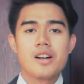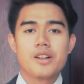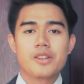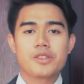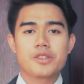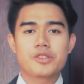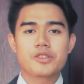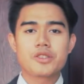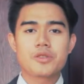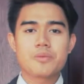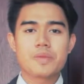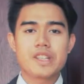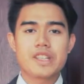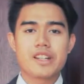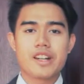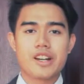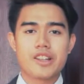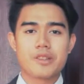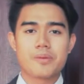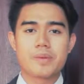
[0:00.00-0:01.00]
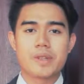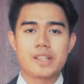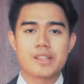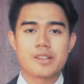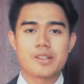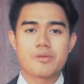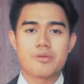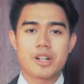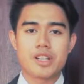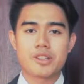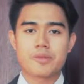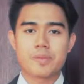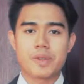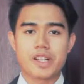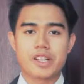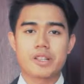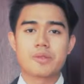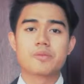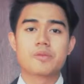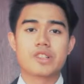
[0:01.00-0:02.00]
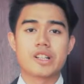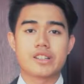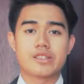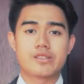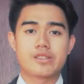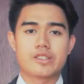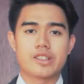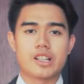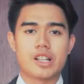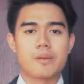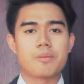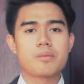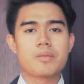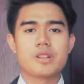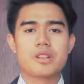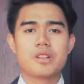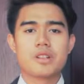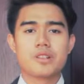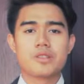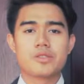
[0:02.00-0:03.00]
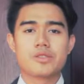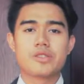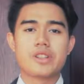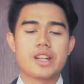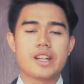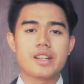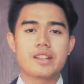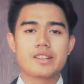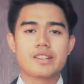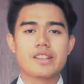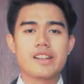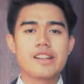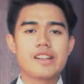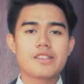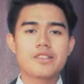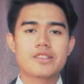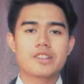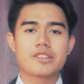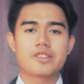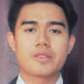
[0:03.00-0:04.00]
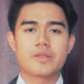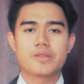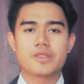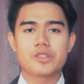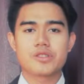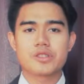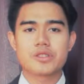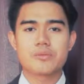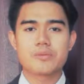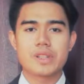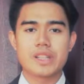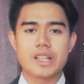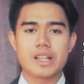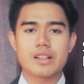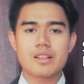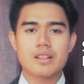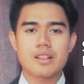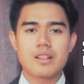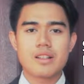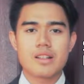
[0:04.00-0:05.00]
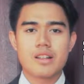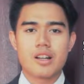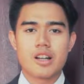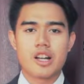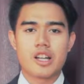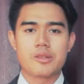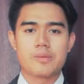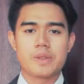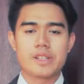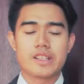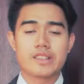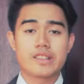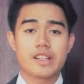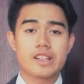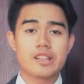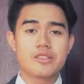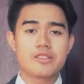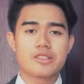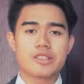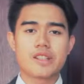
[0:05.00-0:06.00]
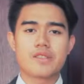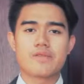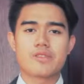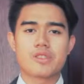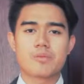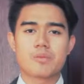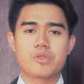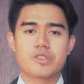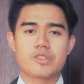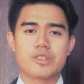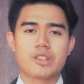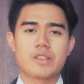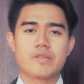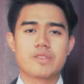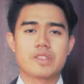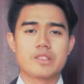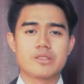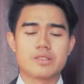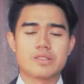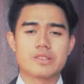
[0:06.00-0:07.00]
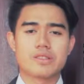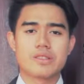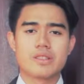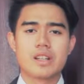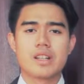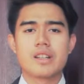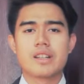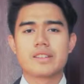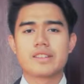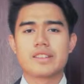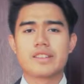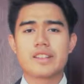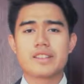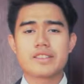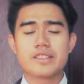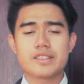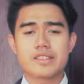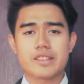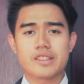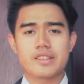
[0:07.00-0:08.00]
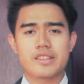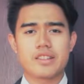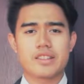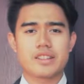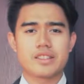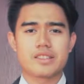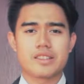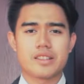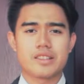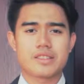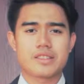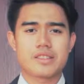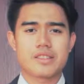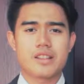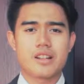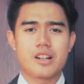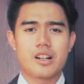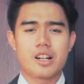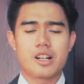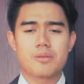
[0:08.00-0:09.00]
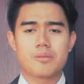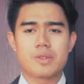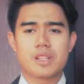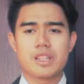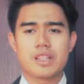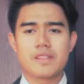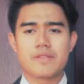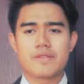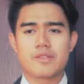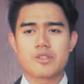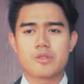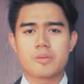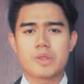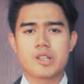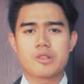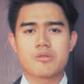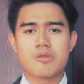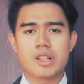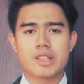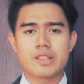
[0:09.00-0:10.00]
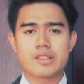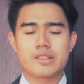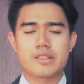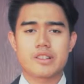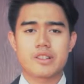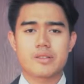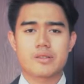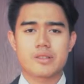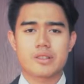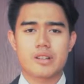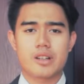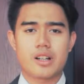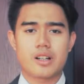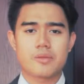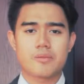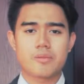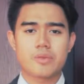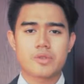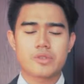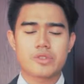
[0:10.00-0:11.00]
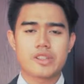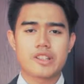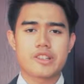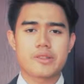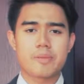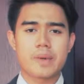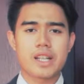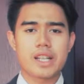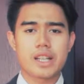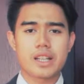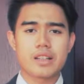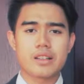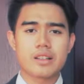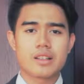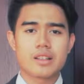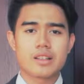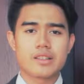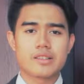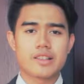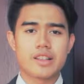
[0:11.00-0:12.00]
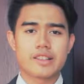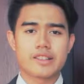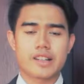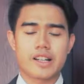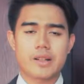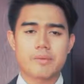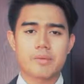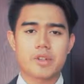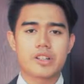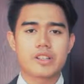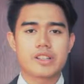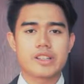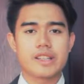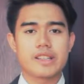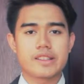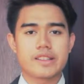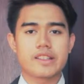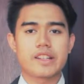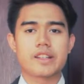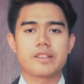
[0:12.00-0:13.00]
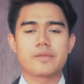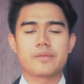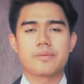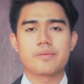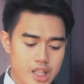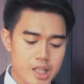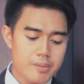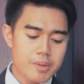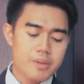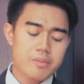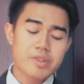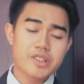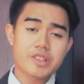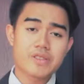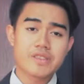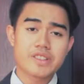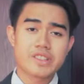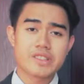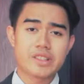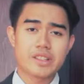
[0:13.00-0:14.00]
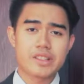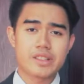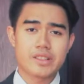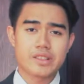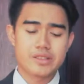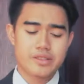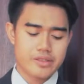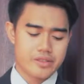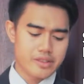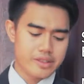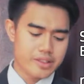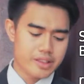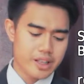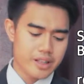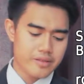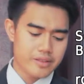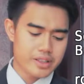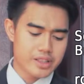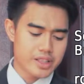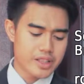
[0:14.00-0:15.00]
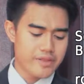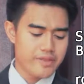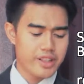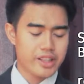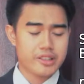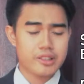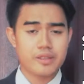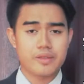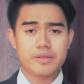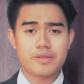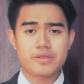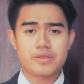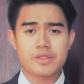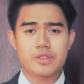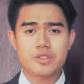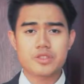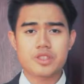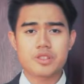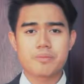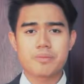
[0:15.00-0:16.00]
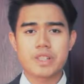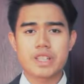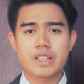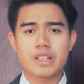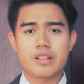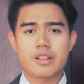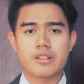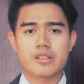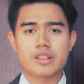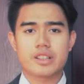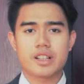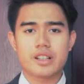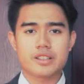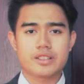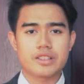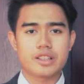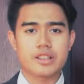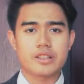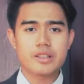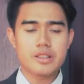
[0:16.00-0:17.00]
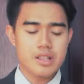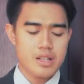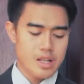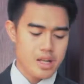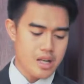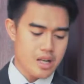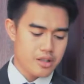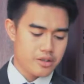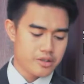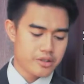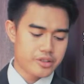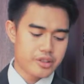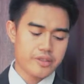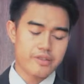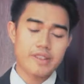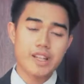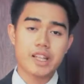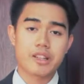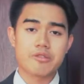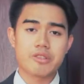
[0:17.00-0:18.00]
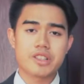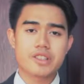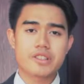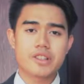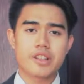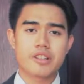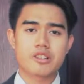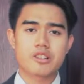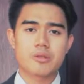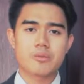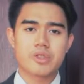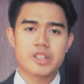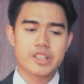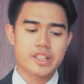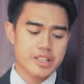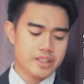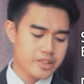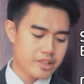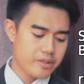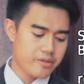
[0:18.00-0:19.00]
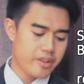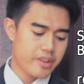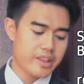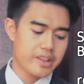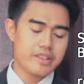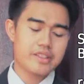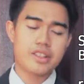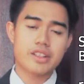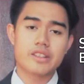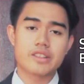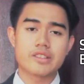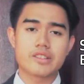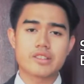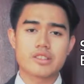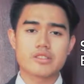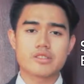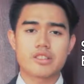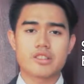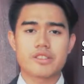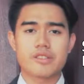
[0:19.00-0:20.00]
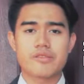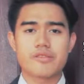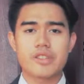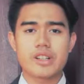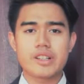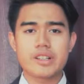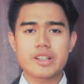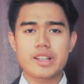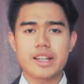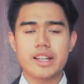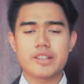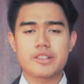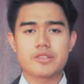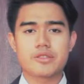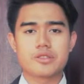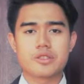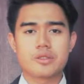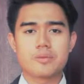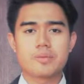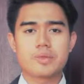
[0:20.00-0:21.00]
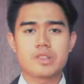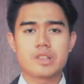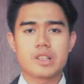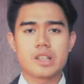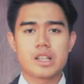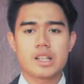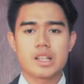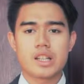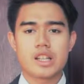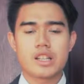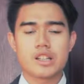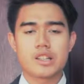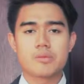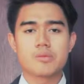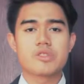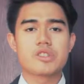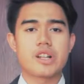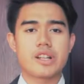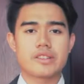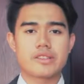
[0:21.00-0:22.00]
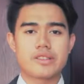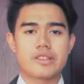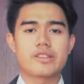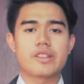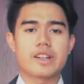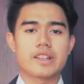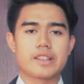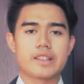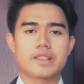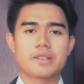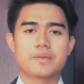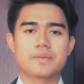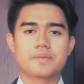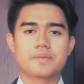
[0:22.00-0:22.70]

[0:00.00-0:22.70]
Social media has been a widespread in Brunei Darussalam. Today, the daily usage of social media has been a daily routine for most individuals. Teenagers and young adults are believed to be the ones that are mostly spending their time on the internet. The purpose of this study is to discover the effects of social media on culture, use of language, and communication with each other across varying age groups in the Bruneian society.